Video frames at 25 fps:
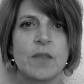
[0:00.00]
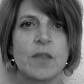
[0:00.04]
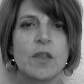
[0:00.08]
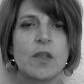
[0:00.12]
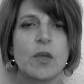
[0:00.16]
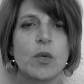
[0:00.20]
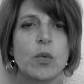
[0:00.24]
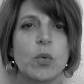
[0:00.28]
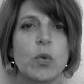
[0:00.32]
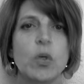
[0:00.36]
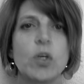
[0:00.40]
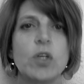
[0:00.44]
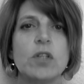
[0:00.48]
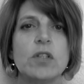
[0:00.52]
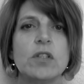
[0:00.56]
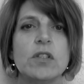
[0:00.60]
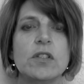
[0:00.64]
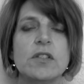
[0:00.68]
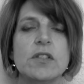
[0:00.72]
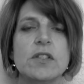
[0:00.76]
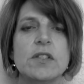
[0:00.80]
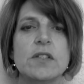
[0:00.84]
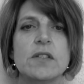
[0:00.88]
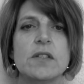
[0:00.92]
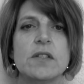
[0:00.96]
The
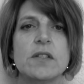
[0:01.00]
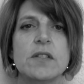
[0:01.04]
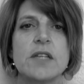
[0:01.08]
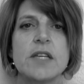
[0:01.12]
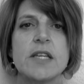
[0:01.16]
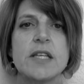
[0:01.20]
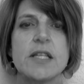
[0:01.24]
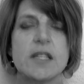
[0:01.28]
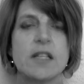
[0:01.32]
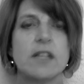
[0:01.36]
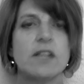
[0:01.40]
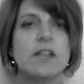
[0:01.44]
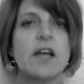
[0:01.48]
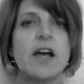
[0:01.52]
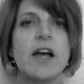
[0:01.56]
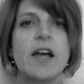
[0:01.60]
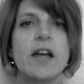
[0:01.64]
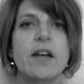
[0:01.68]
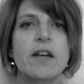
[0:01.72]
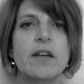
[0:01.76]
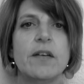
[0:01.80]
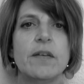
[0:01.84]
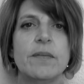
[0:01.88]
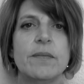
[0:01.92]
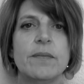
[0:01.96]
world is a
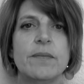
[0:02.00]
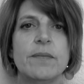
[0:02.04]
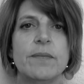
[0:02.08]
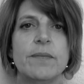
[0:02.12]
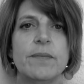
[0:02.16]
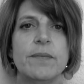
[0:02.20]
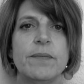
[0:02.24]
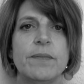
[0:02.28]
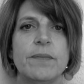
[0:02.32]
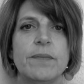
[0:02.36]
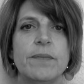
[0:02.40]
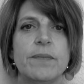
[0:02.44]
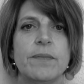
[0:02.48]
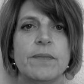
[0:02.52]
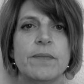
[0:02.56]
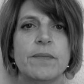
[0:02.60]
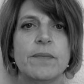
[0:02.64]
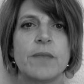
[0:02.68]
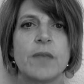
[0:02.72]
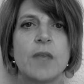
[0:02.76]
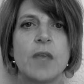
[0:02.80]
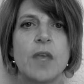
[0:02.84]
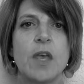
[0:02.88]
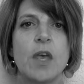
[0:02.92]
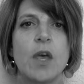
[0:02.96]
liar.
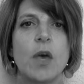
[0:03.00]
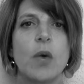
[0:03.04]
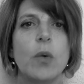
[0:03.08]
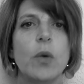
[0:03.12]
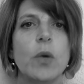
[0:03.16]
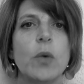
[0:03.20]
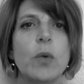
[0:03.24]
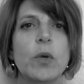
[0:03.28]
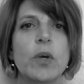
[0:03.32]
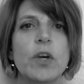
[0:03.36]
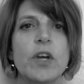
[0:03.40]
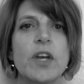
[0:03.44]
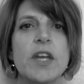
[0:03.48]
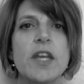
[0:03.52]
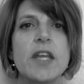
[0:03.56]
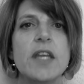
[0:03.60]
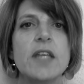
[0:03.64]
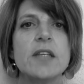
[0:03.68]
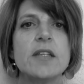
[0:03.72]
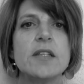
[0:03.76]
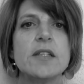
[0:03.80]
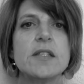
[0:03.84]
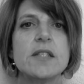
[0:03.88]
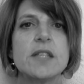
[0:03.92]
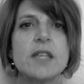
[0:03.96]
We were
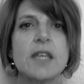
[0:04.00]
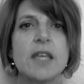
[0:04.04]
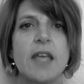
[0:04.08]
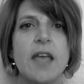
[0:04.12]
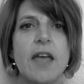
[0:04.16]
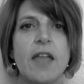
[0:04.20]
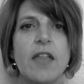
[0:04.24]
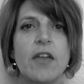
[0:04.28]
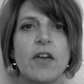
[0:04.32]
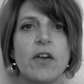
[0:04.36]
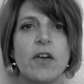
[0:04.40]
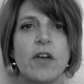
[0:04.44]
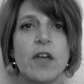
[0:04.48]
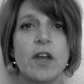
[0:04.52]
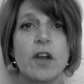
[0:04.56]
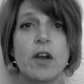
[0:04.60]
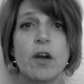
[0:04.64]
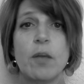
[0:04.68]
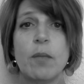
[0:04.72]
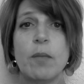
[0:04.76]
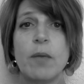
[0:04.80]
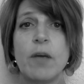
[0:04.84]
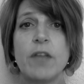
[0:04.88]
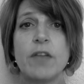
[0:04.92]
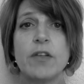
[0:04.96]
knit together in
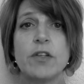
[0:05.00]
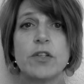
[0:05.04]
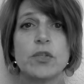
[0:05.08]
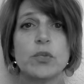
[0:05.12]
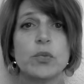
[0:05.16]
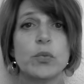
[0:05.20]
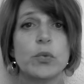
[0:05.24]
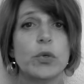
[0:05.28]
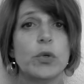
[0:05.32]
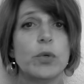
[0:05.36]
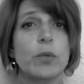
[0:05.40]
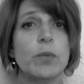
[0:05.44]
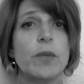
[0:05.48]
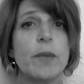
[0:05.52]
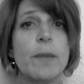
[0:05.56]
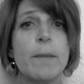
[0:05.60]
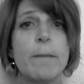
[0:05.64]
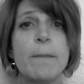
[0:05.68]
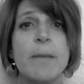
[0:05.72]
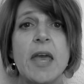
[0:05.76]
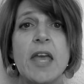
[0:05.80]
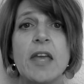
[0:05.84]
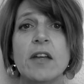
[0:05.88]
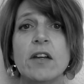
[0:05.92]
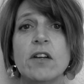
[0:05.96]
our mother's womb. The
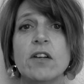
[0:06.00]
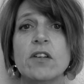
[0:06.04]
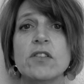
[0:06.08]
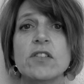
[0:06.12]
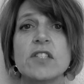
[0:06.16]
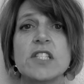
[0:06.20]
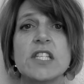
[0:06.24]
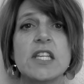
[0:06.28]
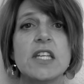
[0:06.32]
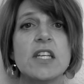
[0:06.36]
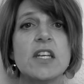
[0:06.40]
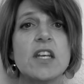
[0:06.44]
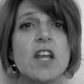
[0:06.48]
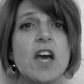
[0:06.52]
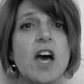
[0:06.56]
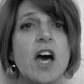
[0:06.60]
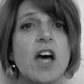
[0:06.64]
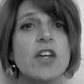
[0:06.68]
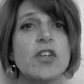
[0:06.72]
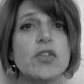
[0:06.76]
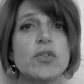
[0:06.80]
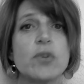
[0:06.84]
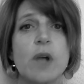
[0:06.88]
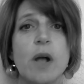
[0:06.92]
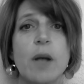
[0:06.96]
maker did
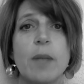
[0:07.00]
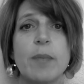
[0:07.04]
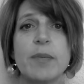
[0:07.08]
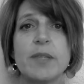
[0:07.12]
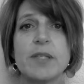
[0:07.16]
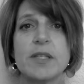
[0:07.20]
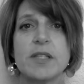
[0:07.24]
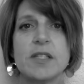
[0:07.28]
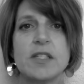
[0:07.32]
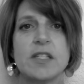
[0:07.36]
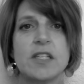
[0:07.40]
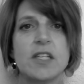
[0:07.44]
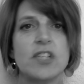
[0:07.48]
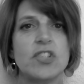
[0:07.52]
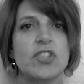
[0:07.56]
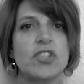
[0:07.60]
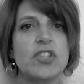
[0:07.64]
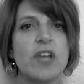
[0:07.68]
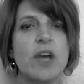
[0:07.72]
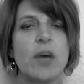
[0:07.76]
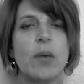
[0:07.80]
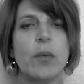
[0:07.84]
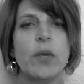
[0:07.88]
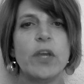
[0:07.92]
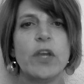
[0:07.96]
not drop a stitch,
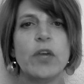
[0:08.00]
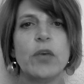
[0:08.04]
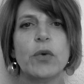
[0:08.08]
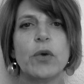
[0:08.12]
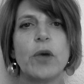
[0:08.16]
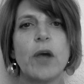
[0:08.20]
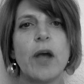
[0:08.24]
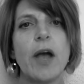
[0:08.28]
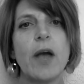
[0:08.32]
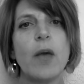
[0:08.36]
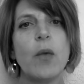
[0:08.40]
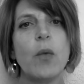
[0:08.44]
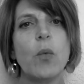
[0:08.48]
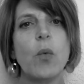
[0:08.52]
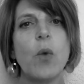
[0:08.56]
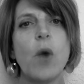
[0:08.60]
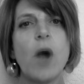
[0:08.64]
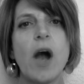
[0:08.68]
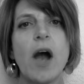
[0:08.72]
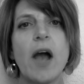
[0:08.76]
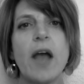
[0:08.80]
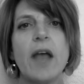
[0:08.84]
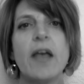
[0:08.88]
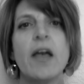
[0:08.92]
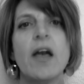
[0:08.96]
yet we cry,
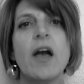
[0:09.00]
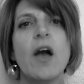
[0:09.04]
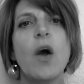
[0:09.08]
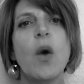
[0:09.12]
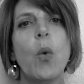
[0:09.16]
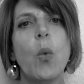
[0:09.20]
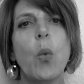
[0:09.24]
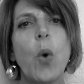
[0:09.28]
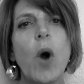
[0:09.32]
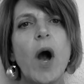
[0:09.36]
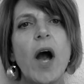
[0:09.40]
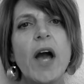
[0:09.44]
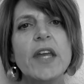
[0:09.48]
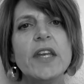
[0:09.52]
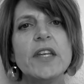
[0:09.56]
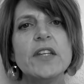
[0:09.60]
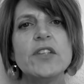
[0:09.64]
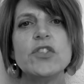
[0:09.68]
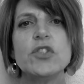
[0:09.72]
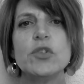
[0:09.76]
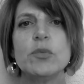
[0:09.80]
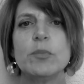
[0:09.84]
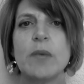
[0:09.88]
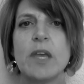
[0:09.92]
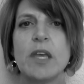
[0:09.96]
why? Why
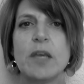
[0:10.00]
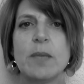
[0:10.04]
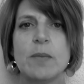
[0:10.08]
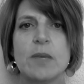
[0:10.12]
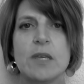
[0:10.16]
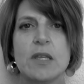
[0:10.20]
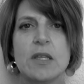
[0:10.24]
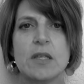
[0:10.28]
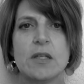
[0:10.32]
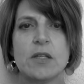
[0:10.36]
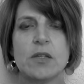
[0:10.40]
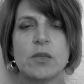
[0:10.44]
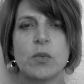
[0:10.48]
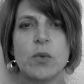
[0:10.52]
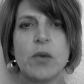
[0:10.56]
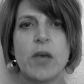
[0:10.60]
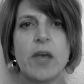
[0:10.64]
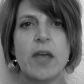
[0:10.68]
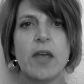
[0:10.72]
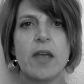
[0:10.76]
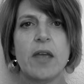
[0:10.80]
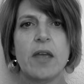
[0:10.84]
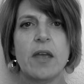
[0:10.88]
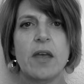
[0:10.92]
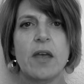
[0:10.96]
did you make me this
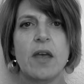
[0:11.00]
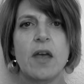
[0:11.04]
way?